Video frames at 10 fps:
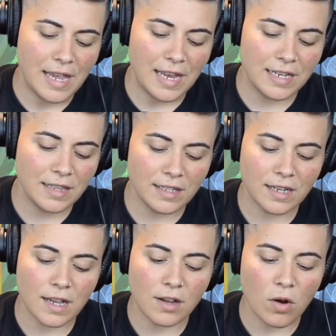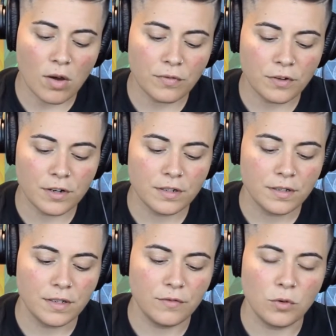Anything that I offer,
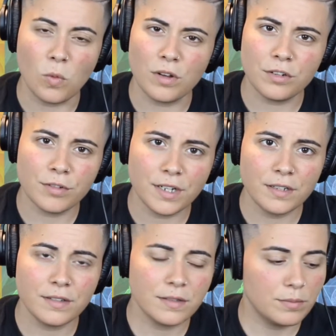if you're wondering,